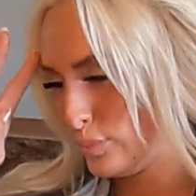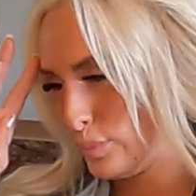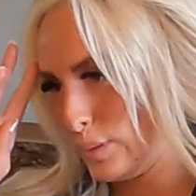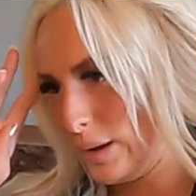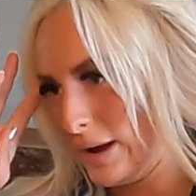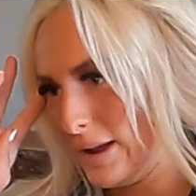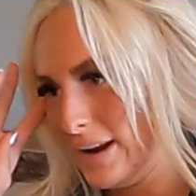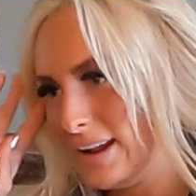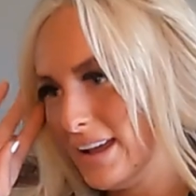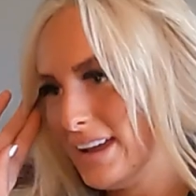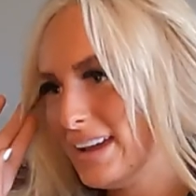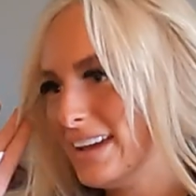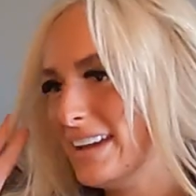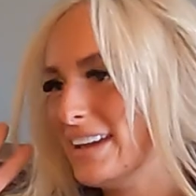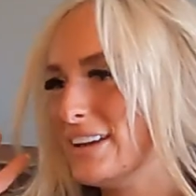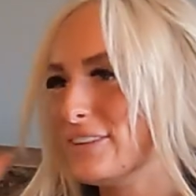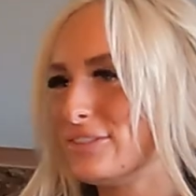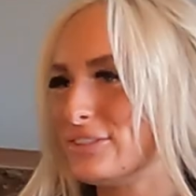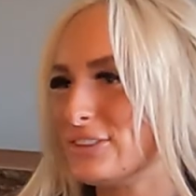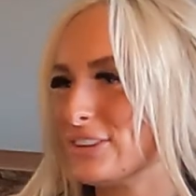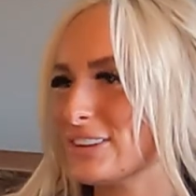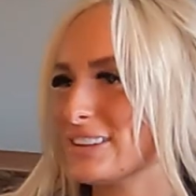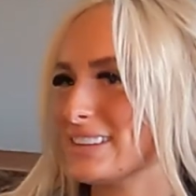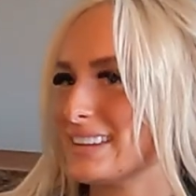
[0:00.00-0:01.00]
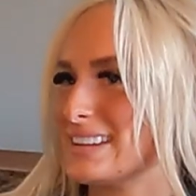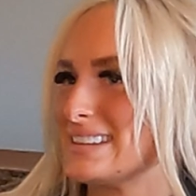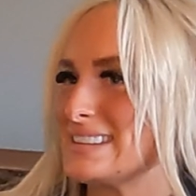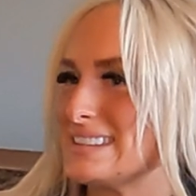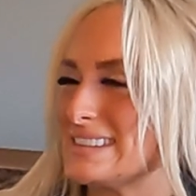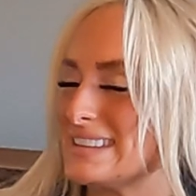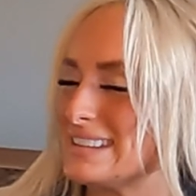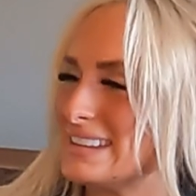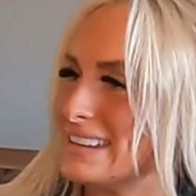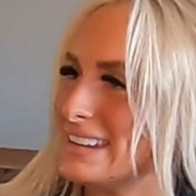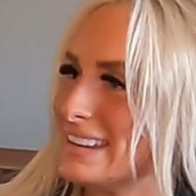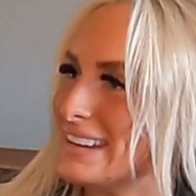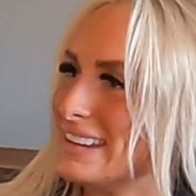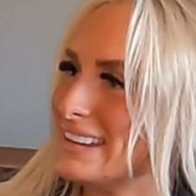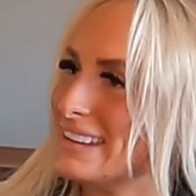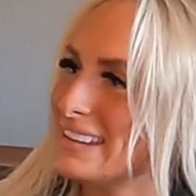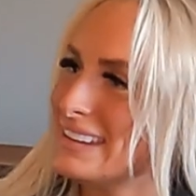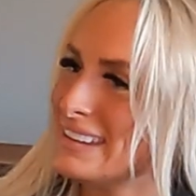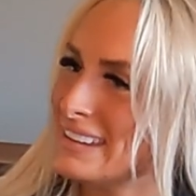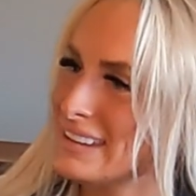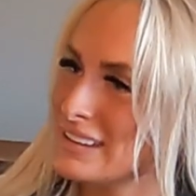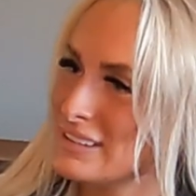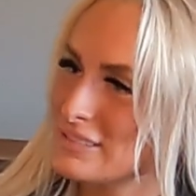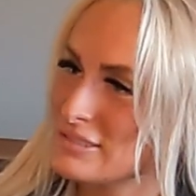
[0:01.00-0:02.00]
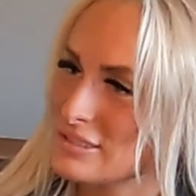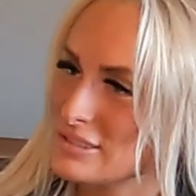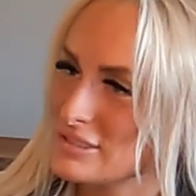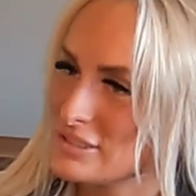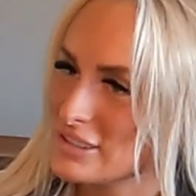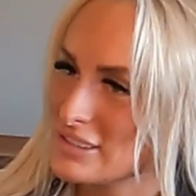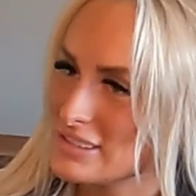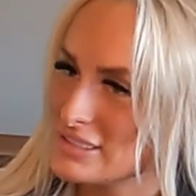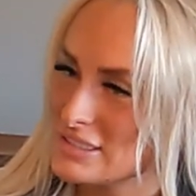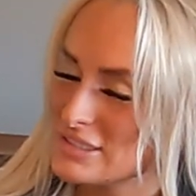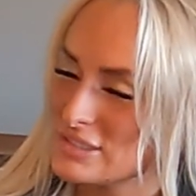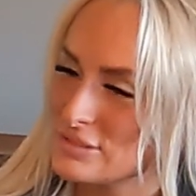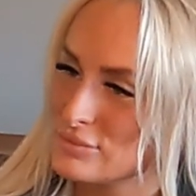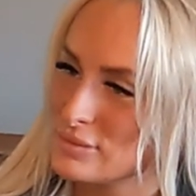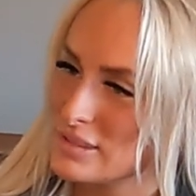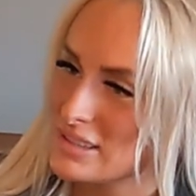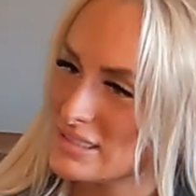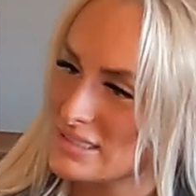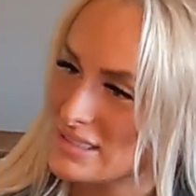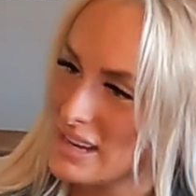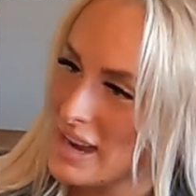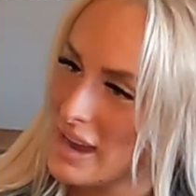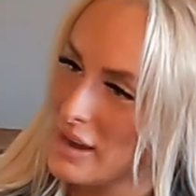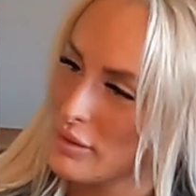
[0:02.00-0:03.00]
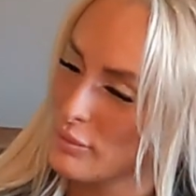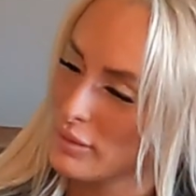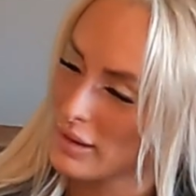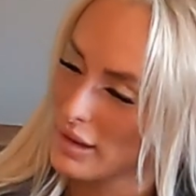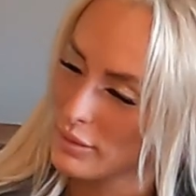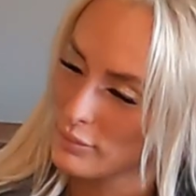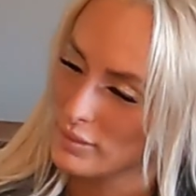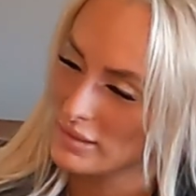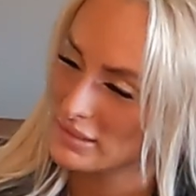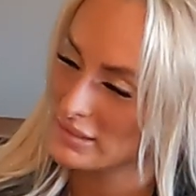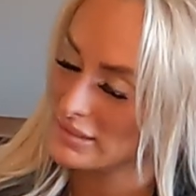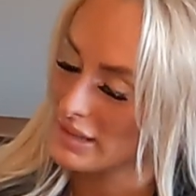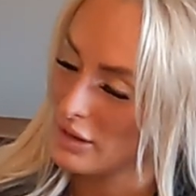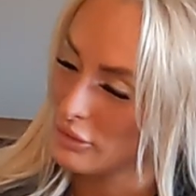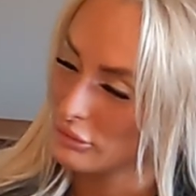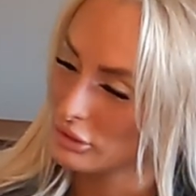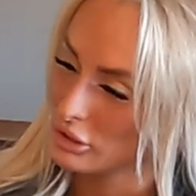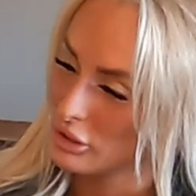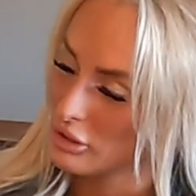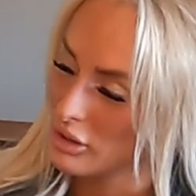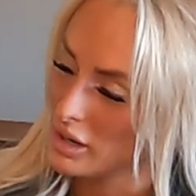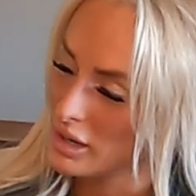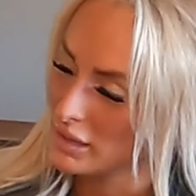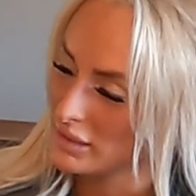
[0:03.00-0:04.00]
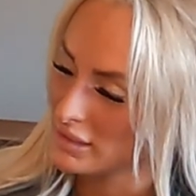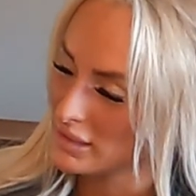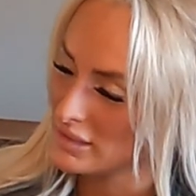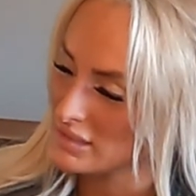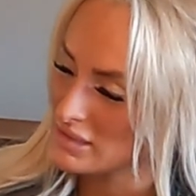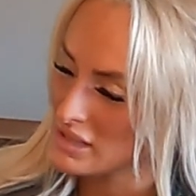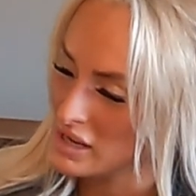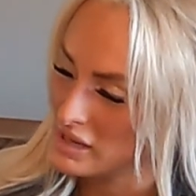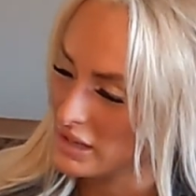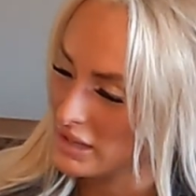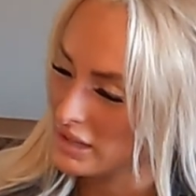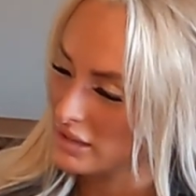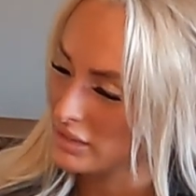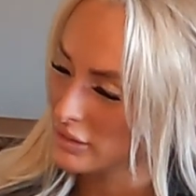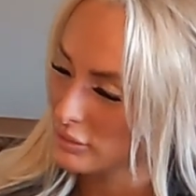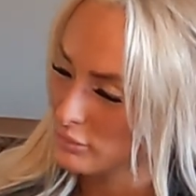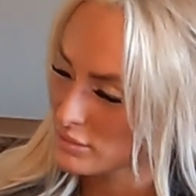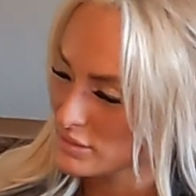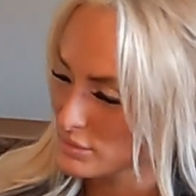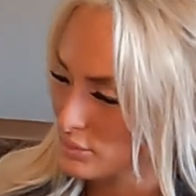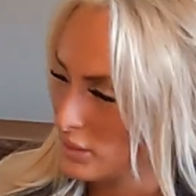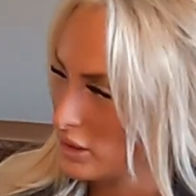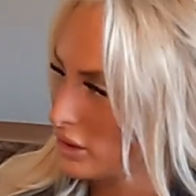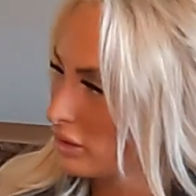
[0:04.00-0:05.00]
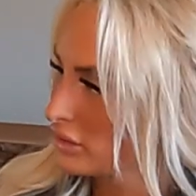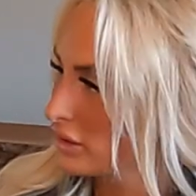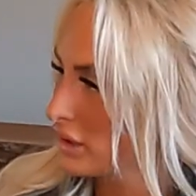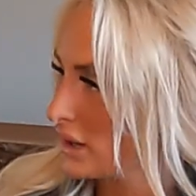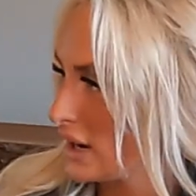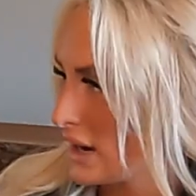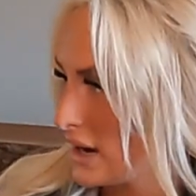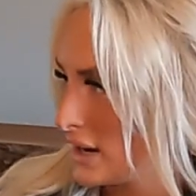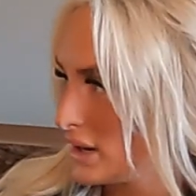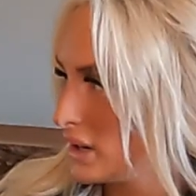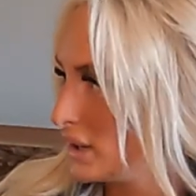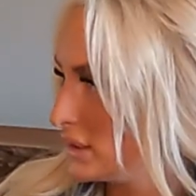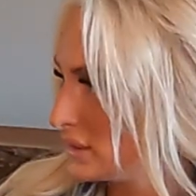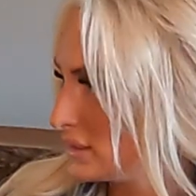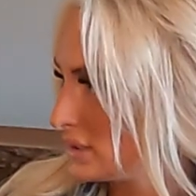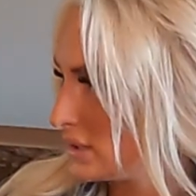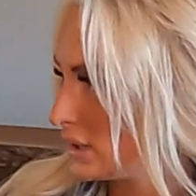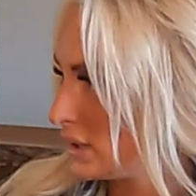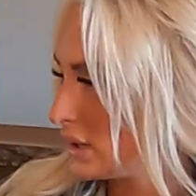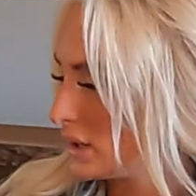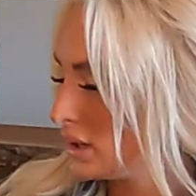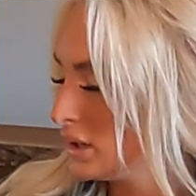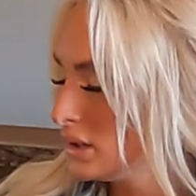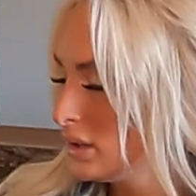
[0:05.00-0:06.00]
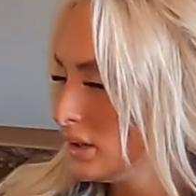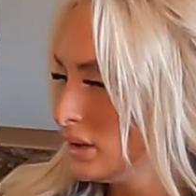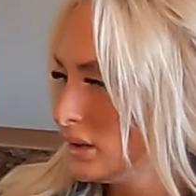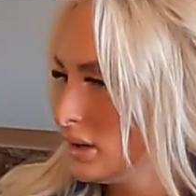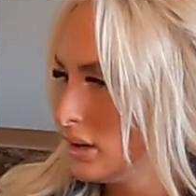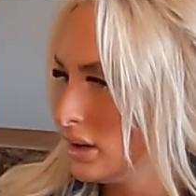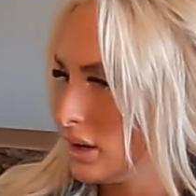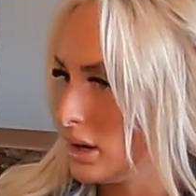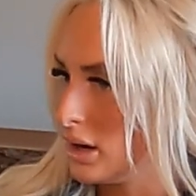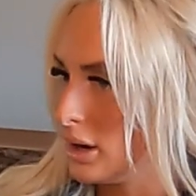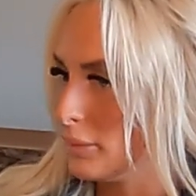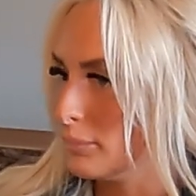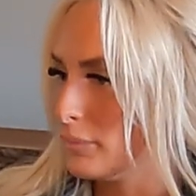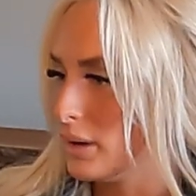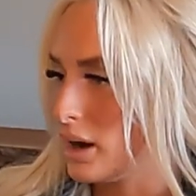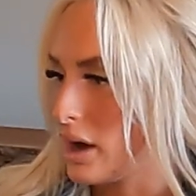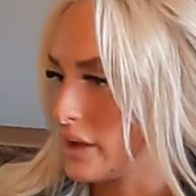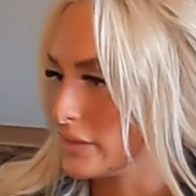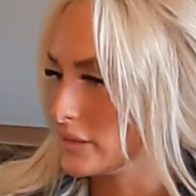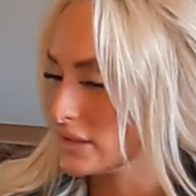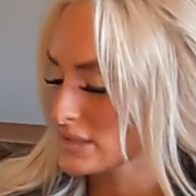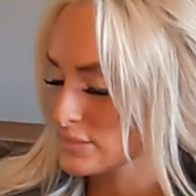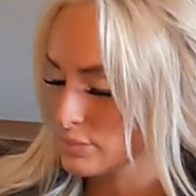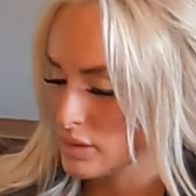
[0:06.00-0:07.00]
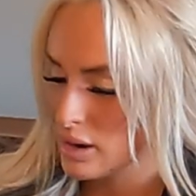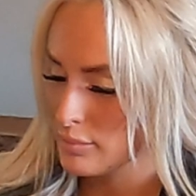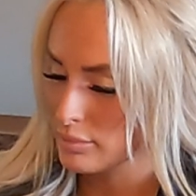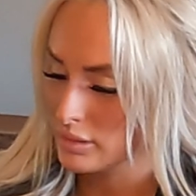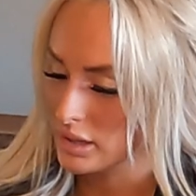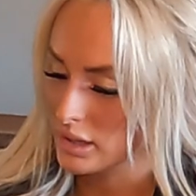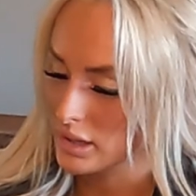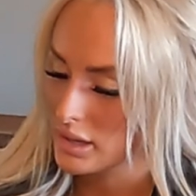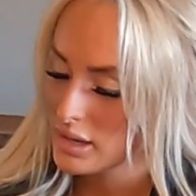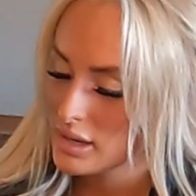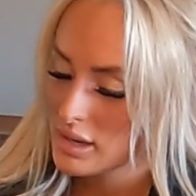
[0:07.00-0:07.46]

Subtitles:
But if you're listening, he was just the sweetest guy. When I went down to go hunt Kentucky, there was one other guy hunting on this property.